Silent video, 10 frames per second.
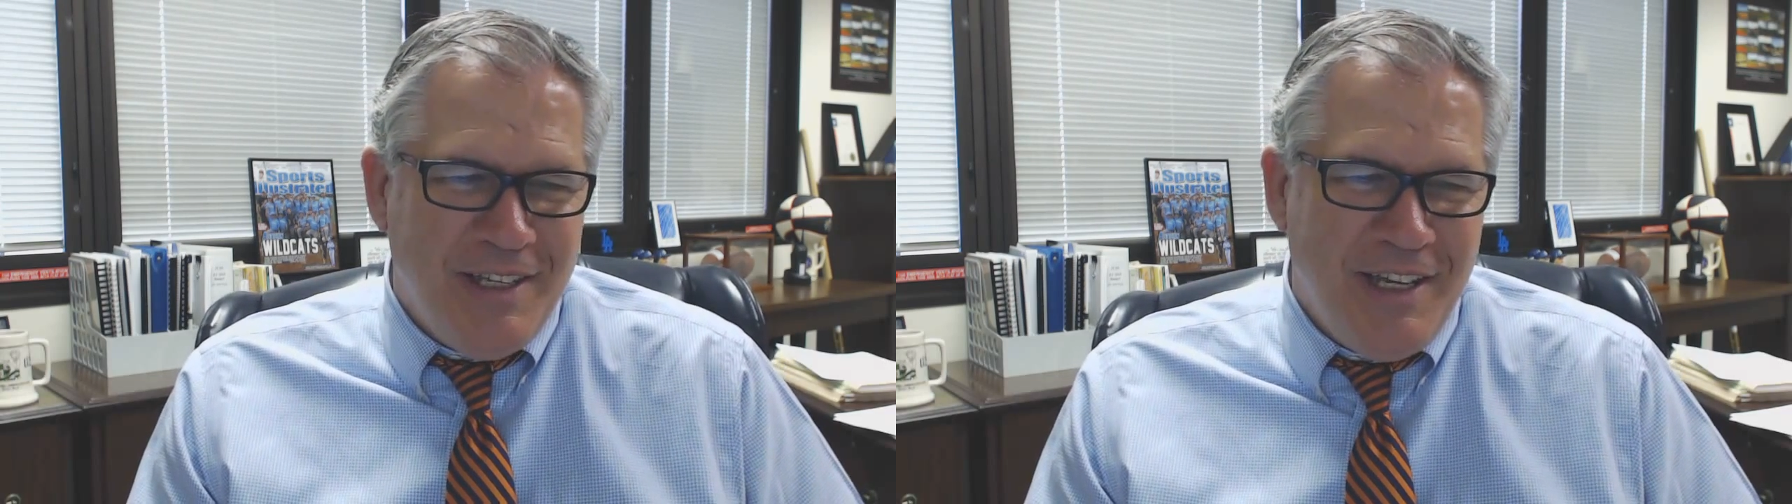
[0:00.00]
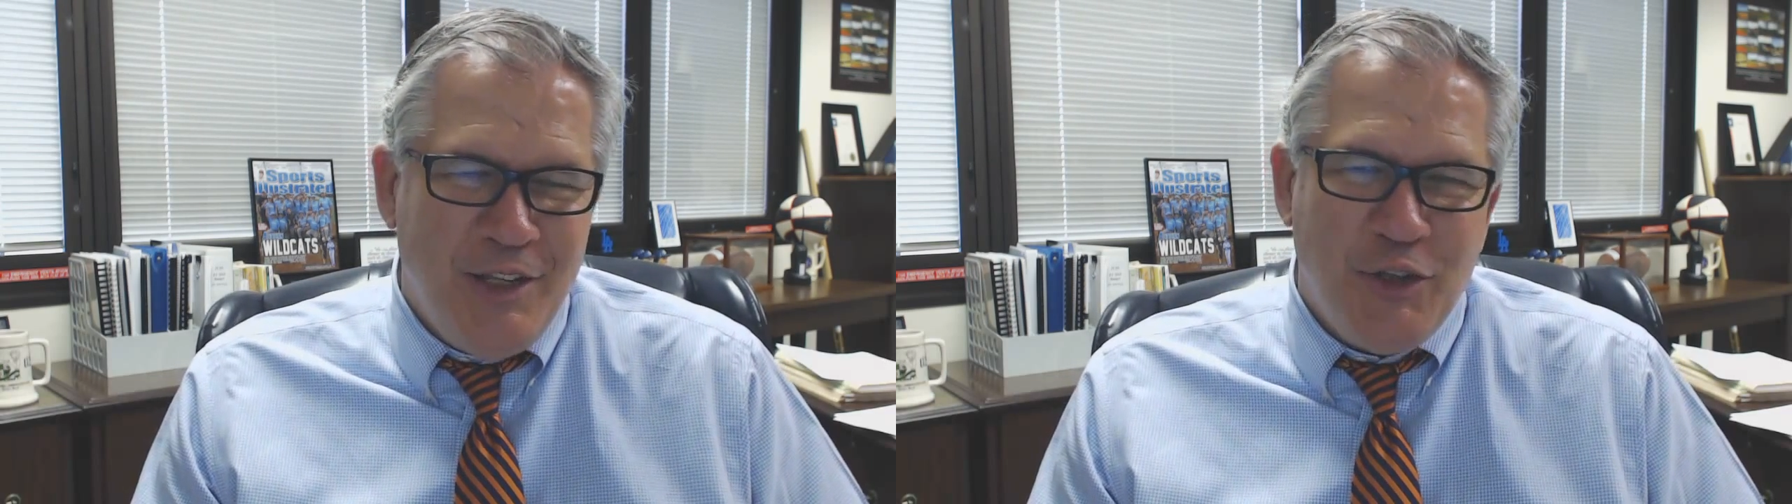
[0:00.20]

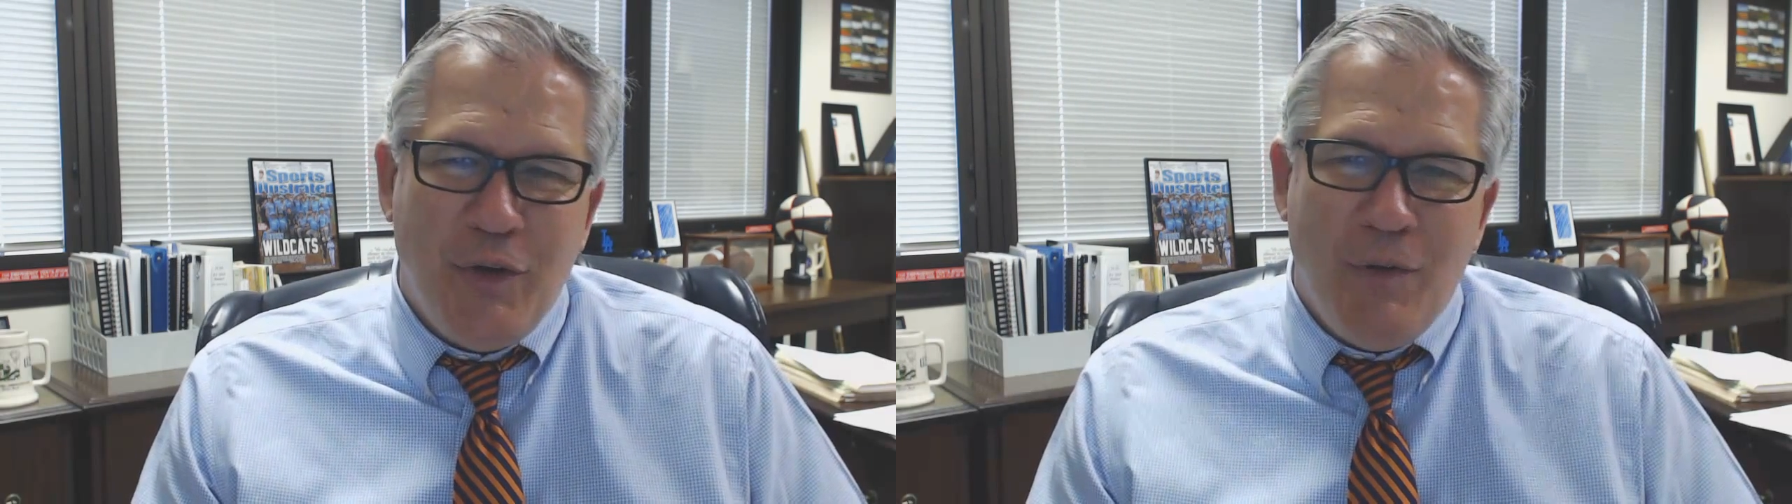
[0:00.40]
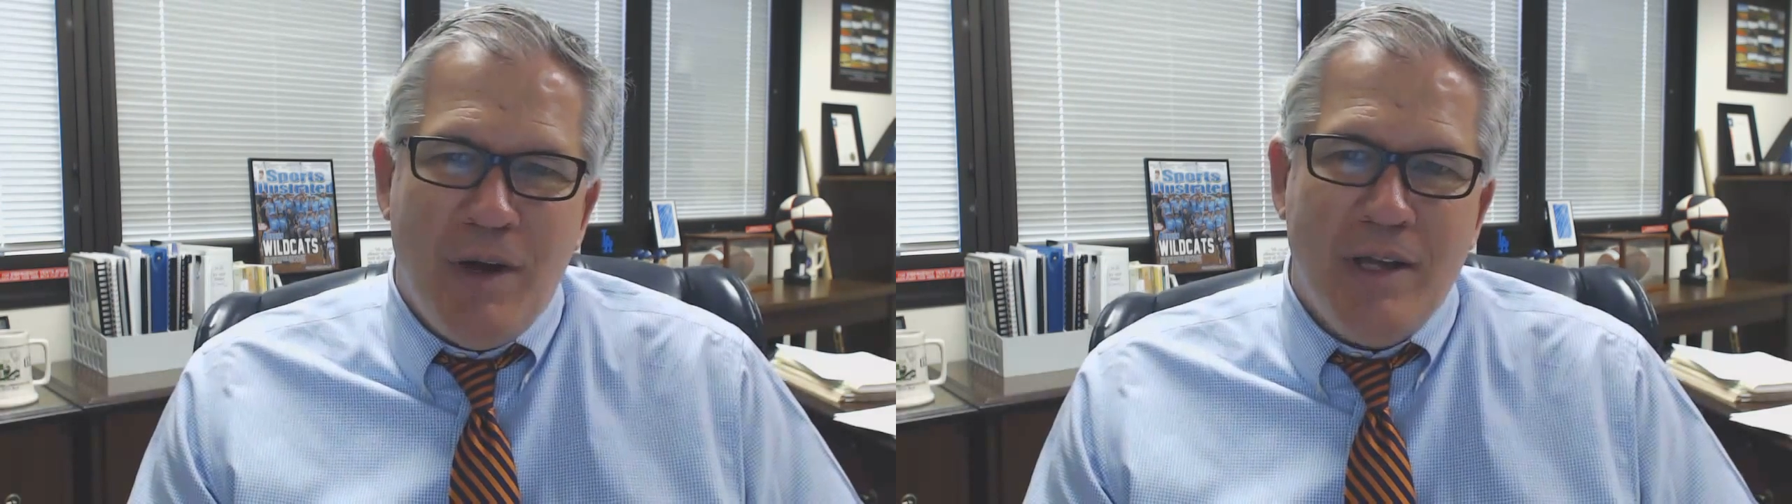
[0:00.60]
the
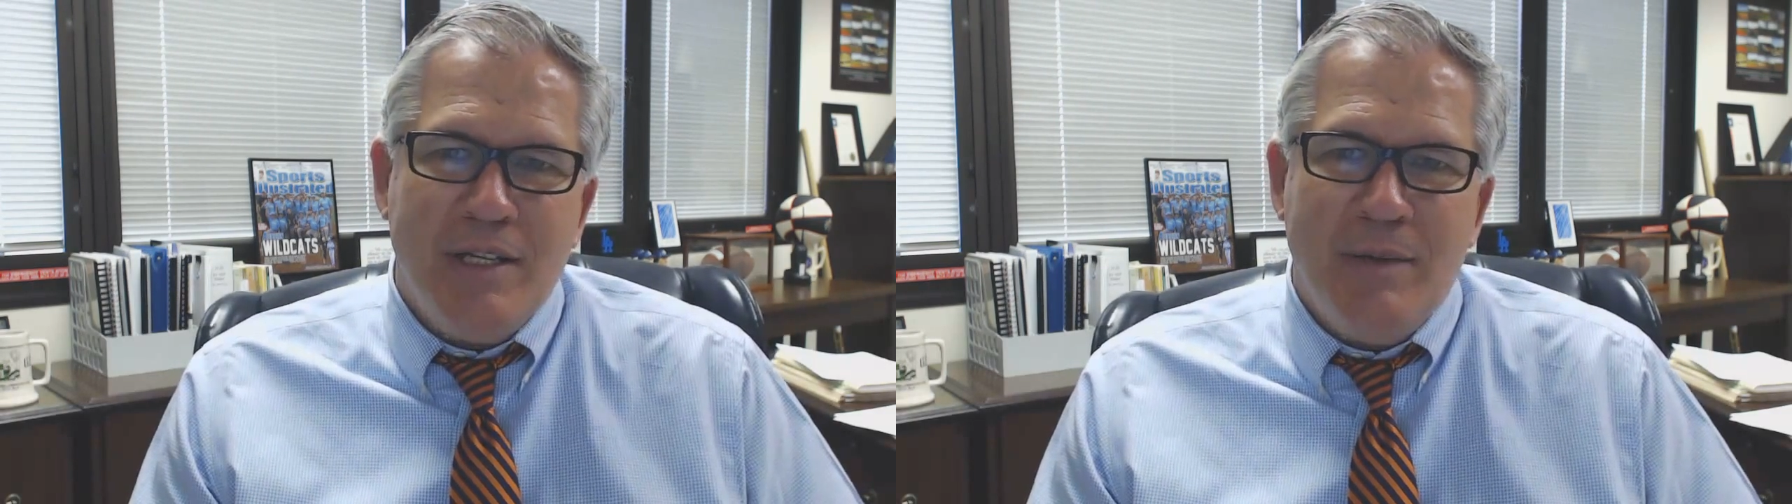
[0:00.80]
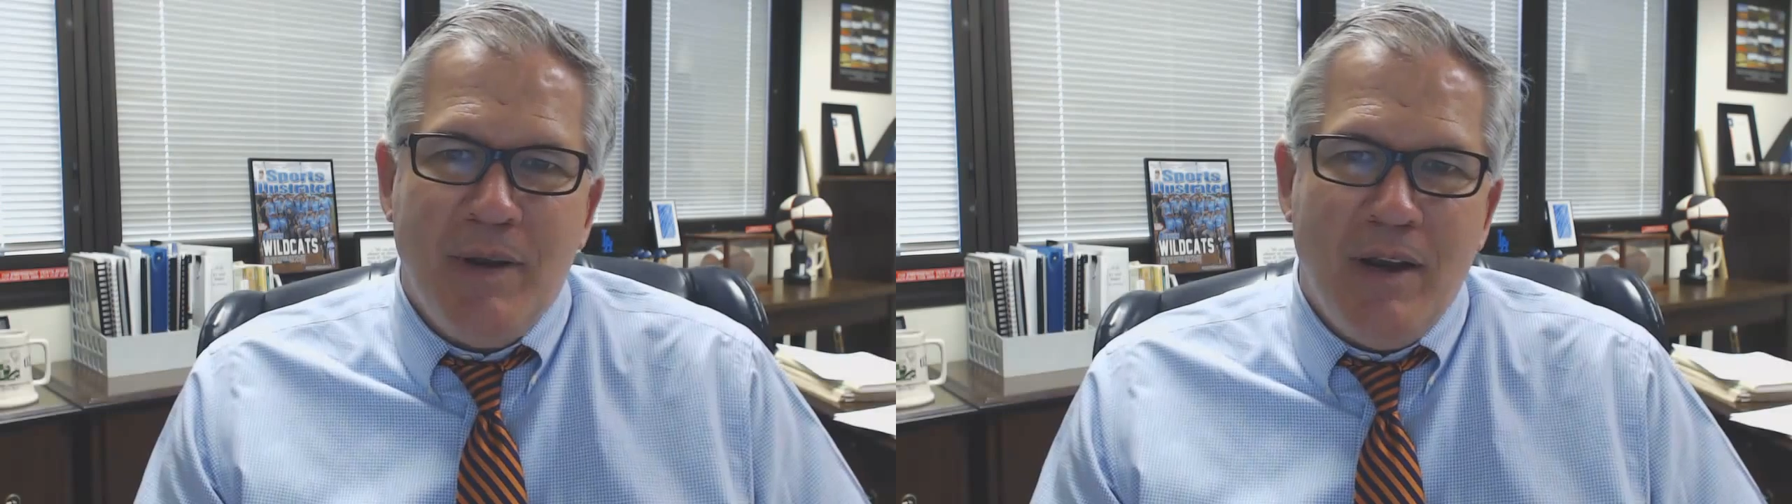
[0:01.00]
history
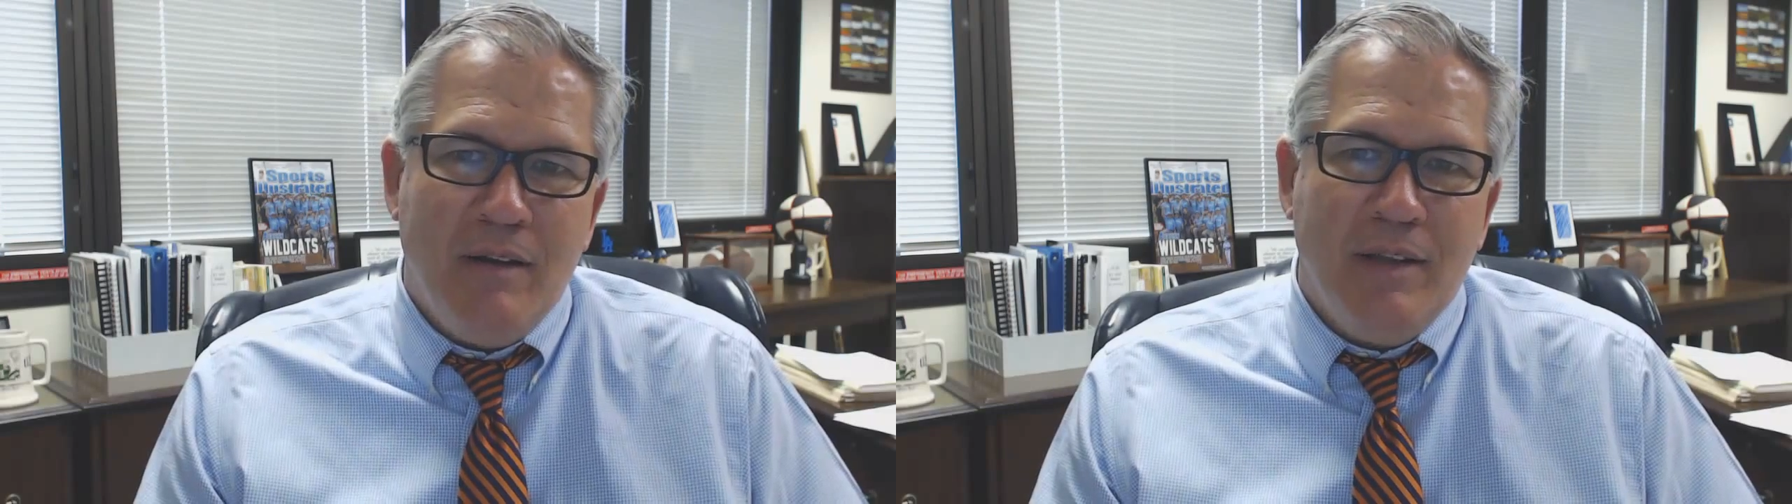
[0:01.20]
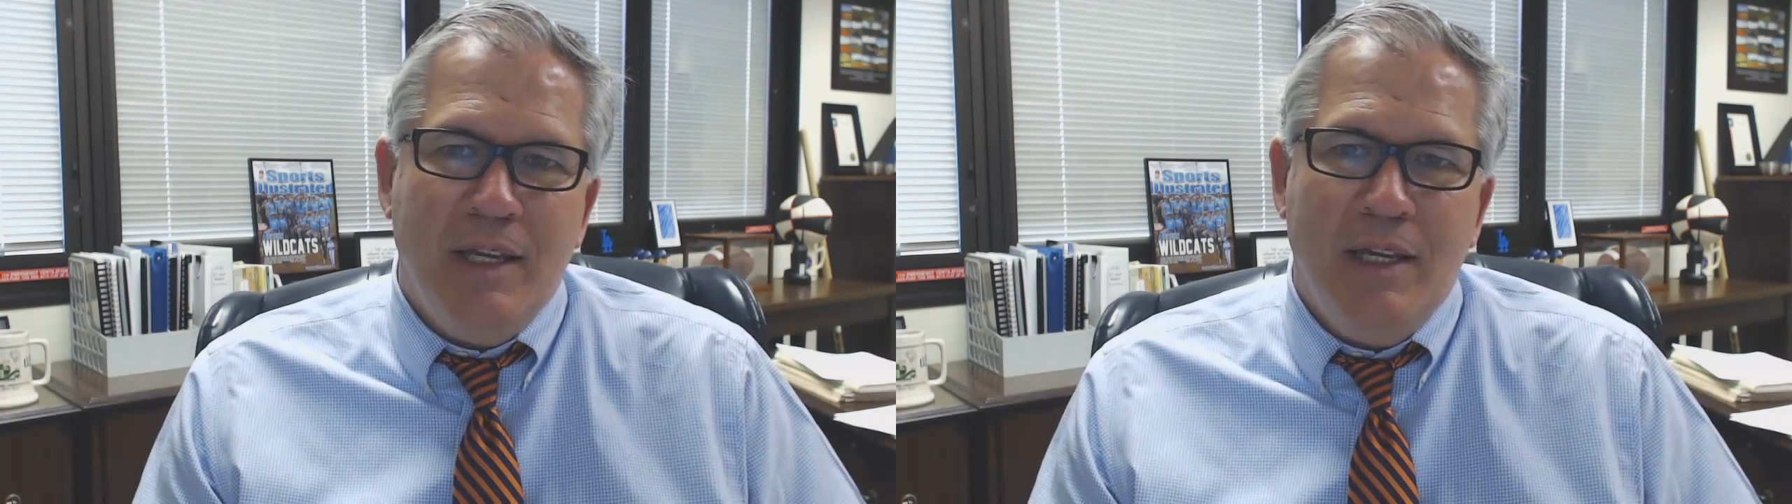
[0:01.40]
was, and
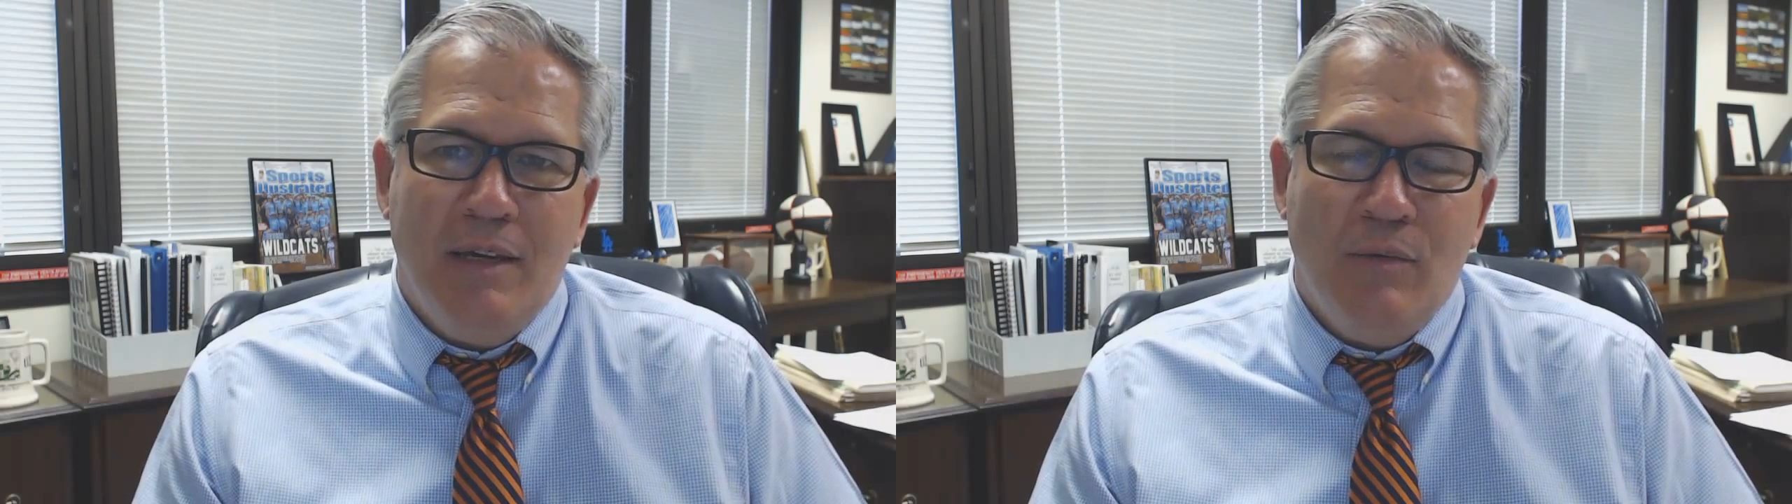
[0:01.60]
apparently